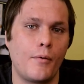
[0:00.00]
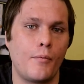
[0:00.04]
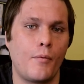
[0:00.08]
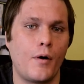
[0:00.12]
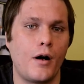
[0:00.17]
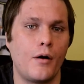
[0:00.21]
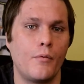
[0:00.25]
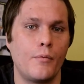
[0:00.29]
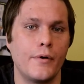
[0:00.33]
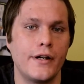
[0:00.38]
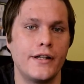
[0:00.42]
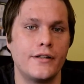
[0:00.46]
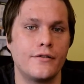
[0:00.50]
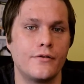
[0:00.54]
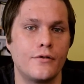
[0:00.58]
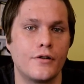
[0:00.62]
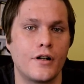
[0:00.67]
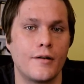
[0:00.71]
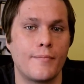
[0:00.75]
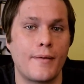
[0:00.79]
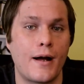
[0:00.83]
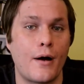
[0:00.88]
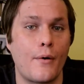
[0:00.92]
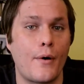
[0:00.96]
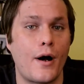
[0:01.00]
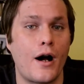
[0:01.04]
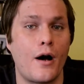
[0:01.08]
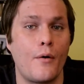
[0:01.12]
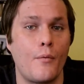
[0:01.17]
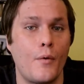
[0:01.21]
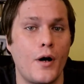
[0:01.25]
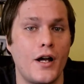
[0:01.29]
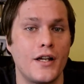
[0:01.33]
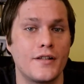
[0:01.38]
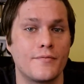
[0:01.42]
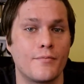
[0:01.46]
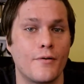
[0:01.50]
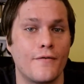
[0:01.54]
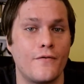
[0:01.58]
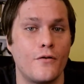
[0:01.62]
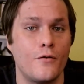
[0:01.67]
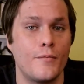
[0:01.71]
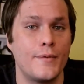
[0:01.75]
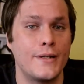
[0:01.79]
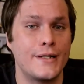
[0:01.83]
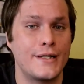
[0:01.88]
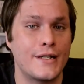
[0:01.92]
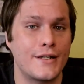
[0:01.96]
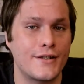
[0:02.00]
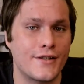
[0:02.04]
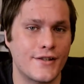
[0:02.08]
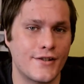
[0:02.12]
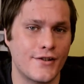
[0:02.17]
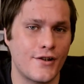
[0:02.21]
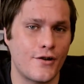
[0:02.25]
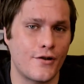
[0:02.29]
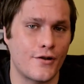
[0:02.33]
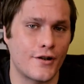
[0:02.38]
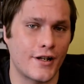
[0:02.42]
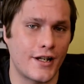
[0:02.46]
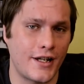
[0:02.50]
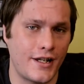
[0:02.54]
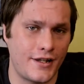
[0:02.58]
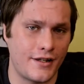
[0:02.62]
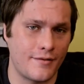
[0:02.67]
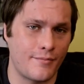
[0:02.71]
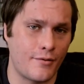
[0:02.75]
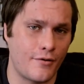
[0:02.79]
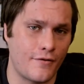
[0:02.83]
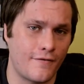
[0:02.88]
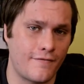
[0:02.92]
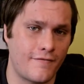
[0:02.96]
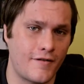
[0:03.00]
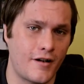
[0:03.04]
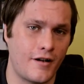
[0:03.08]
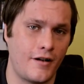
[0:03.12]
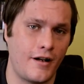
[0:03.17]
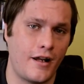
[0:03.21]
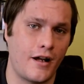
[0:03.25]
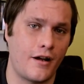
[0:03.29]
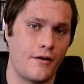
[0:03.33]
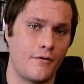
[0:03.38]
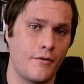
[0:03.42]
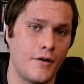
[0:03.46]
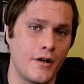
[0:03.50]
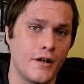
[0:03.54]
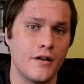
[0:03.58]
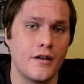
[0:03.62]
while we talk about our worst performing stock in the portfolio.